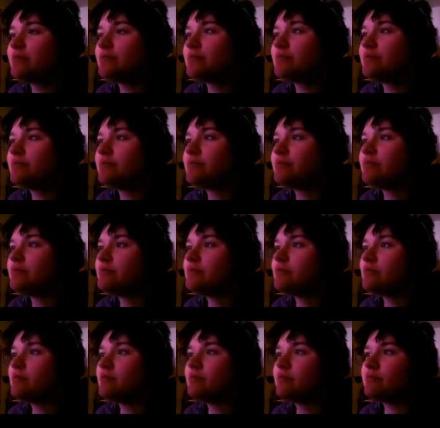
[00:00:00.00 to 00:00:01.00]

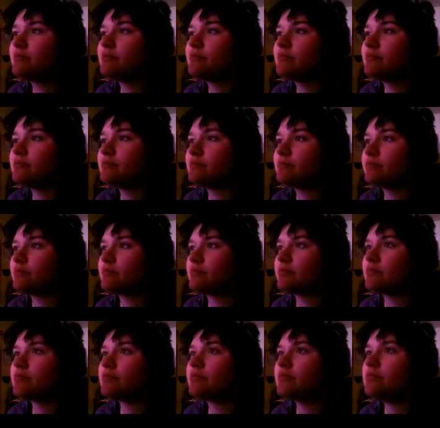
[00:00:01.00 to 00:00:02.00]

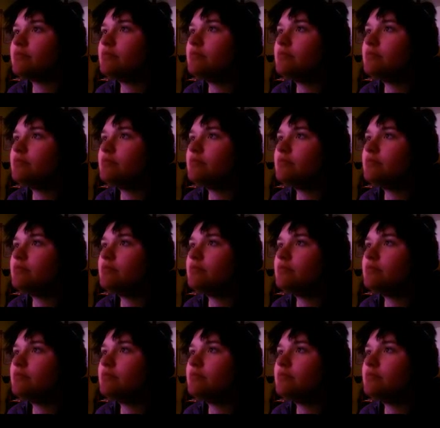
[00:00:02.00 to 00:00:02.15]
Nobody speaks.